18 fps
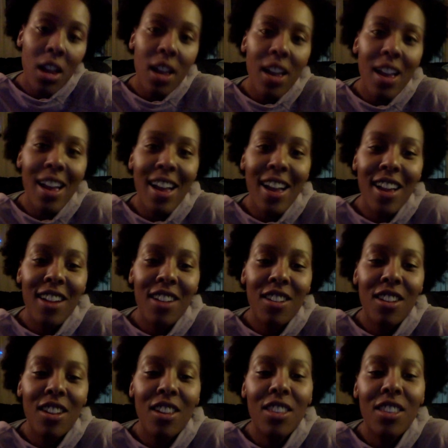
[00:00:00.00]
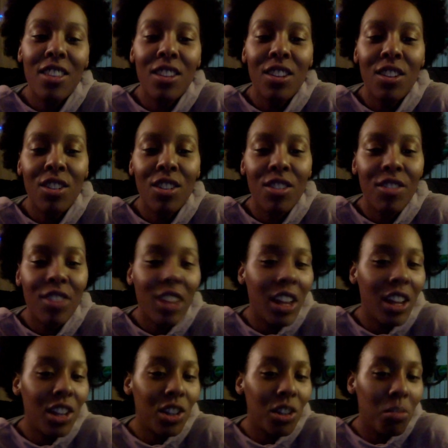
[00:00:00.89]
and hit the
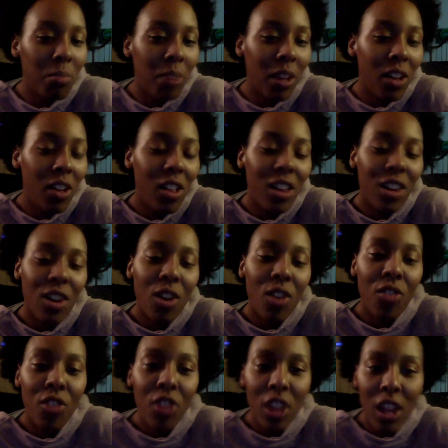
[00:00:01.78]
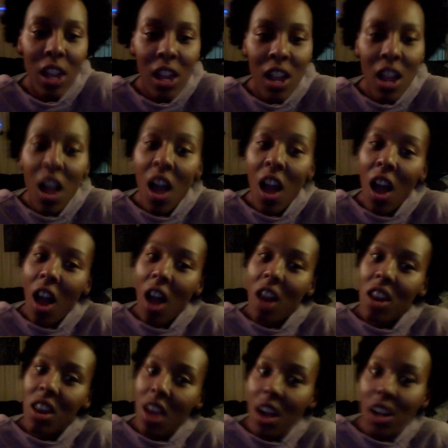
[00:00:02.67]
notification bell. And hopefully
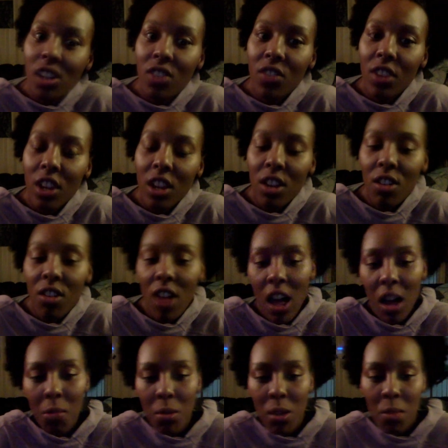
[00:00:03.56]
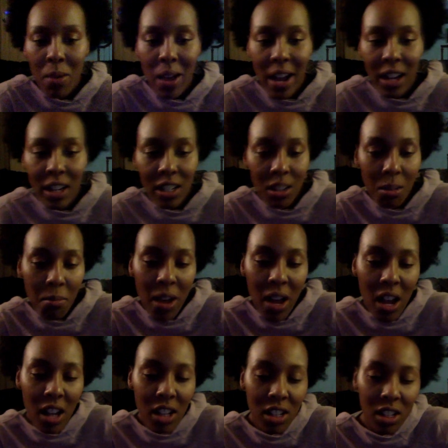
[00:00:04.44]
next video I'll be back to
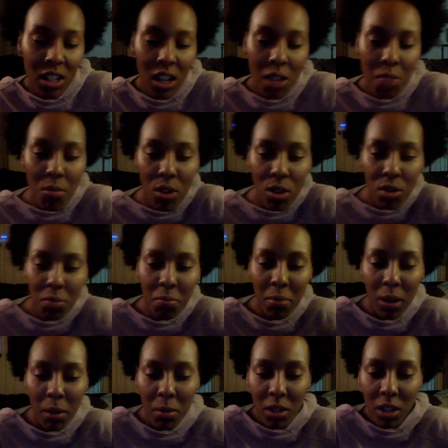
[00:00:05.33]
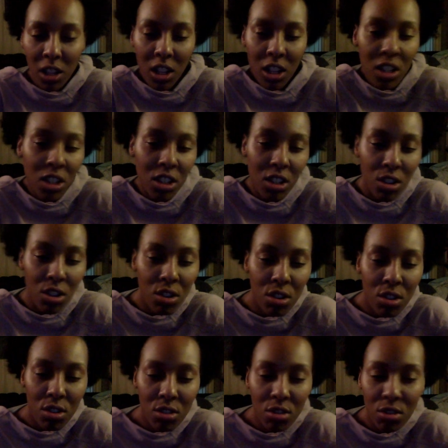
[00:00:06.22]
my same old bubbly
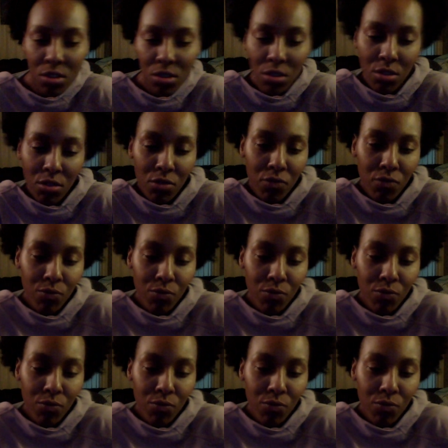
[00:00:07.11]
self